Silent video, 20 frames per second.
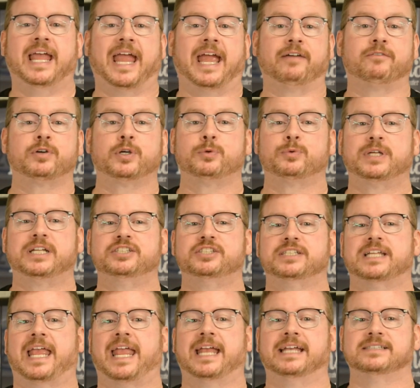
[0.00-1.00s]
Every
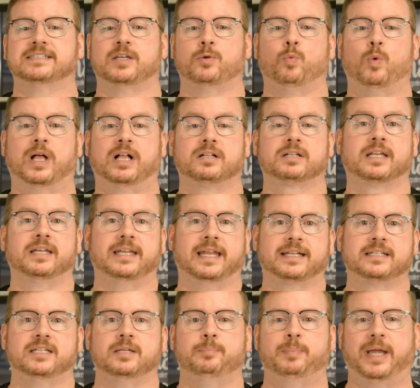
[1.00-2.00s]
region has a
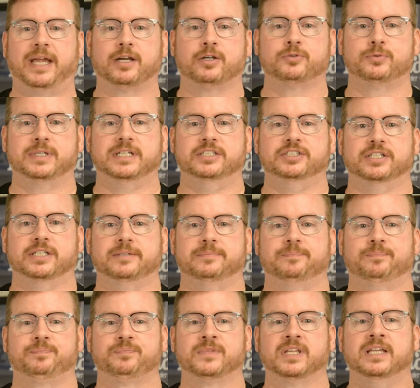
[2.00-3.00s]
well-connected paired region.
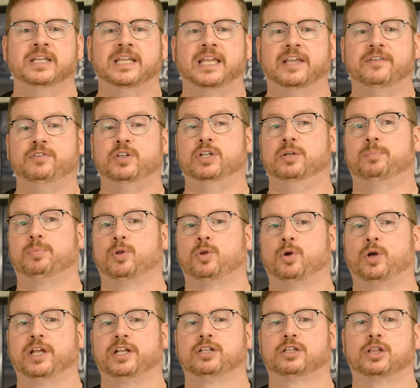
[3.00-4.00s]
If you
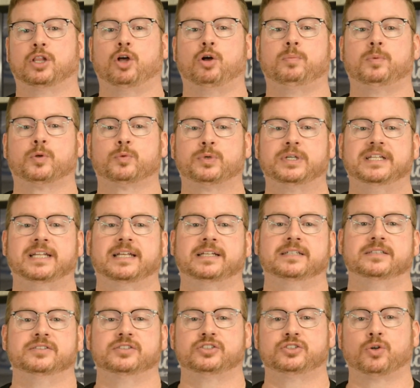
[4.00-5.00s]
deploy Global
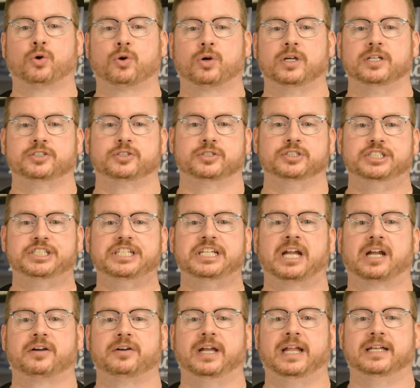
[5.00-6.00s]
Redundant Storage, or G
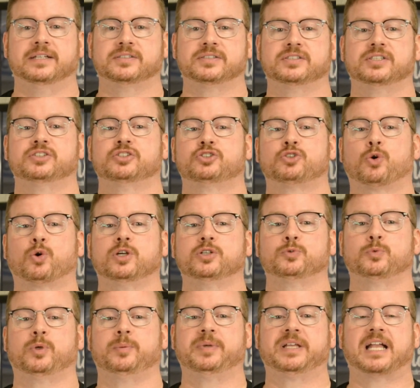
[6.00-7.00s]
R S, the
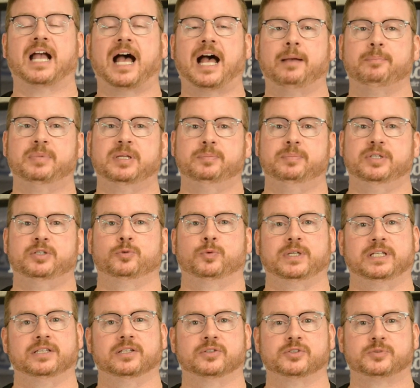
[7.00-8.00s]
storage will be copied
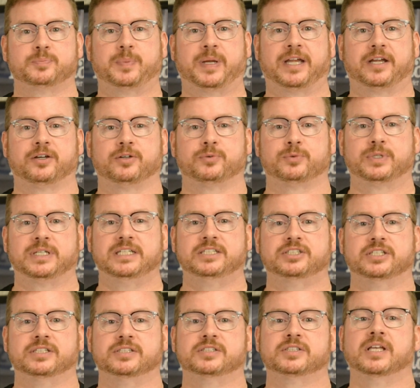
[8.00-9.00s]
between those paired
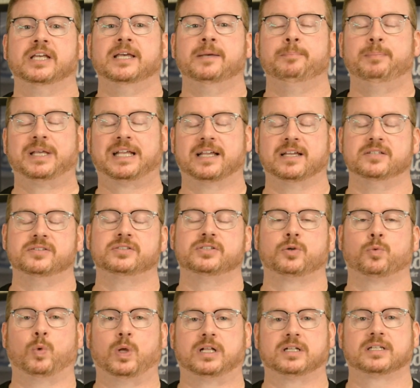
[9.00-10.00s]
regions because
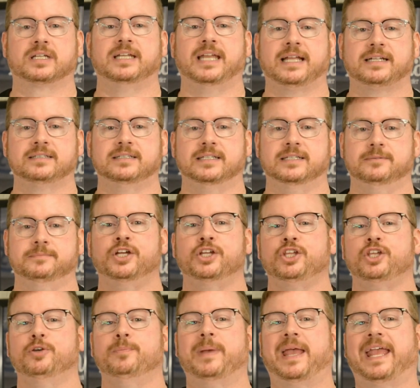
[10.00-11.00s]
they're well-connected.
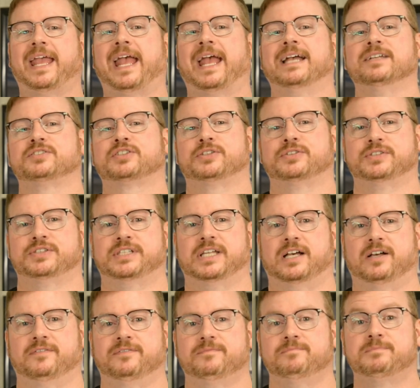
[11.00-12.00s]
You may ask
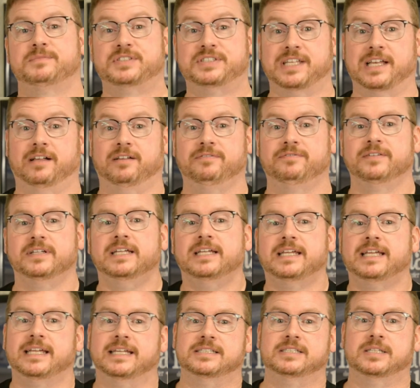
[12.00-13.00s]
yourself, self,
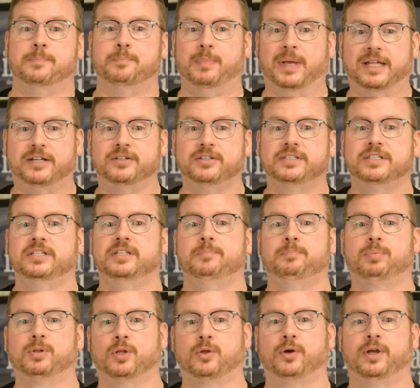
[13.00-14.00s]
is it better to
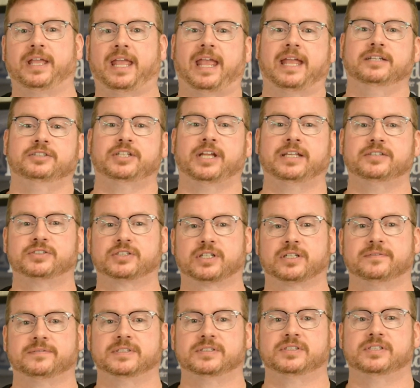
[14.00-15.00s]
deploy H A
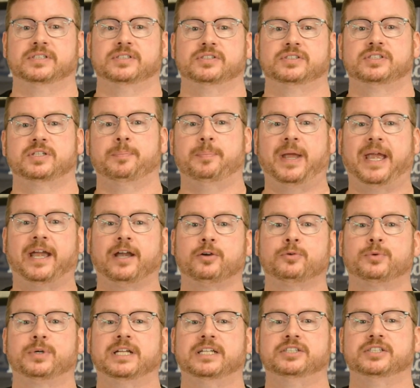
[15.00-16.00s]
services to
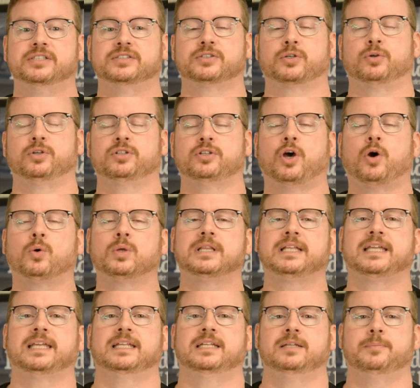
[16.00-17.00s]
paired regions or
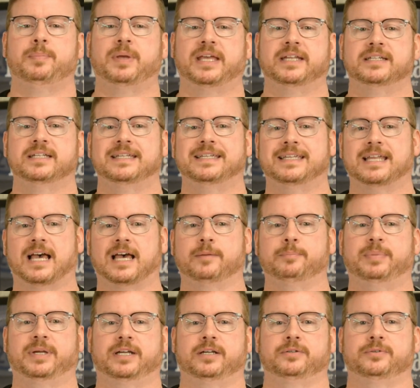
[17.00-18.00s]
totally independent
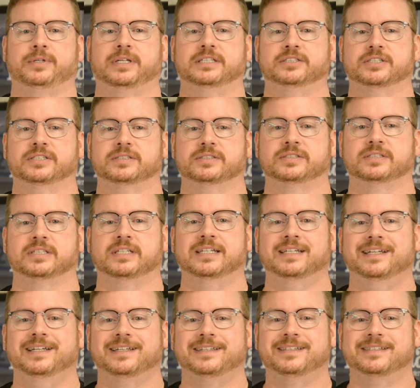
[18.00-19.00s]
non-paired regions?
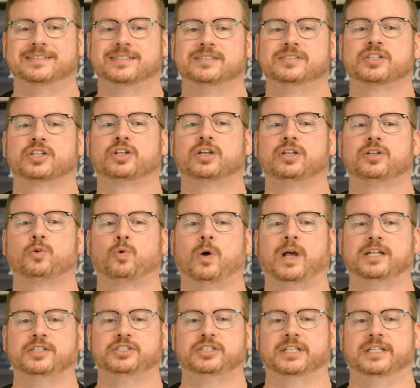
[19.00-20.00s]
This is a good
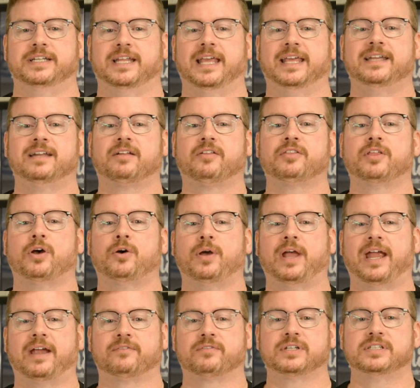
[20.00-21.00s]
question, and although
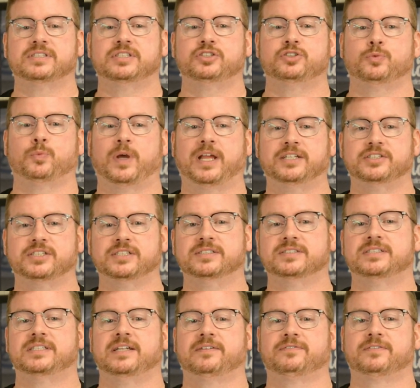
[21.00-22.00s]
every situation
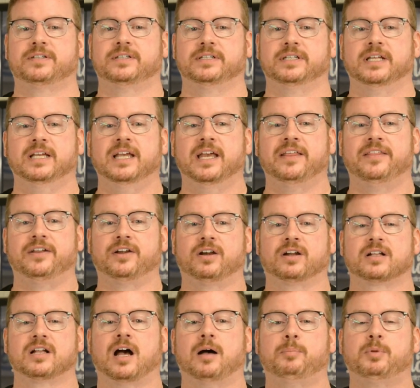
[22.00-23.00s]
is different, there
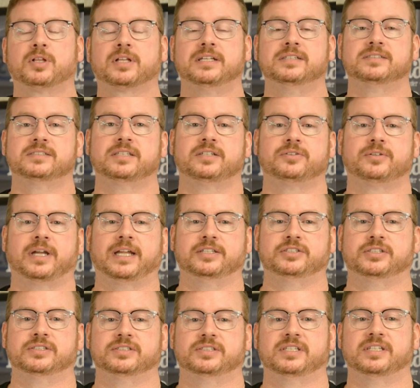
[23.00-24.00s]
are a couple
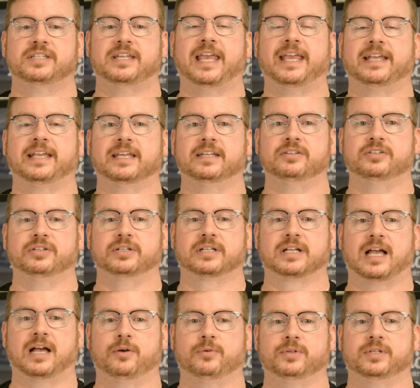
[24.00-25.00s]
considerations to take into
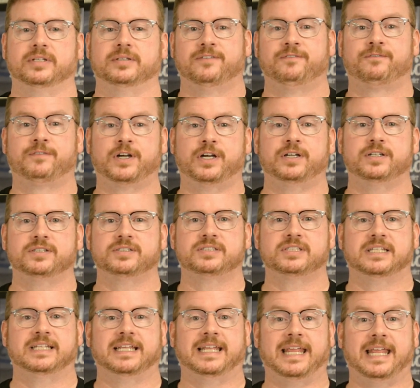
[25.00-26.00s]
account.
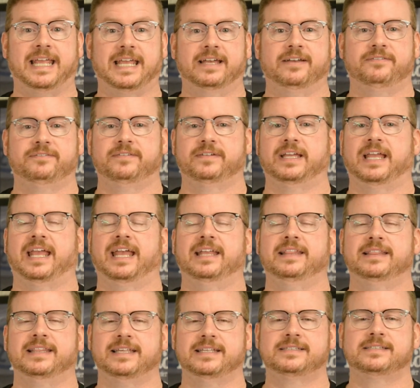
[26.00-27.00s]
First, if,
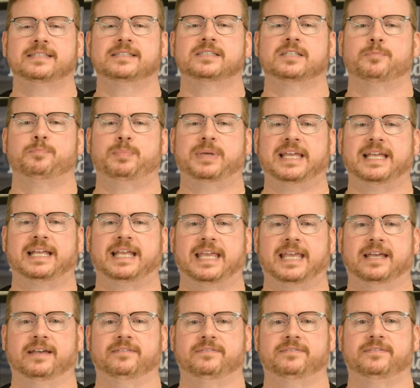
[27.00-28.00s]
and this is a big
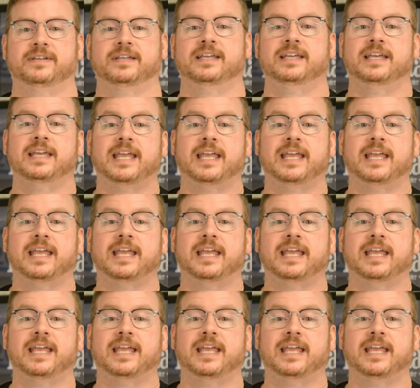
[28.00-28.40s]
if,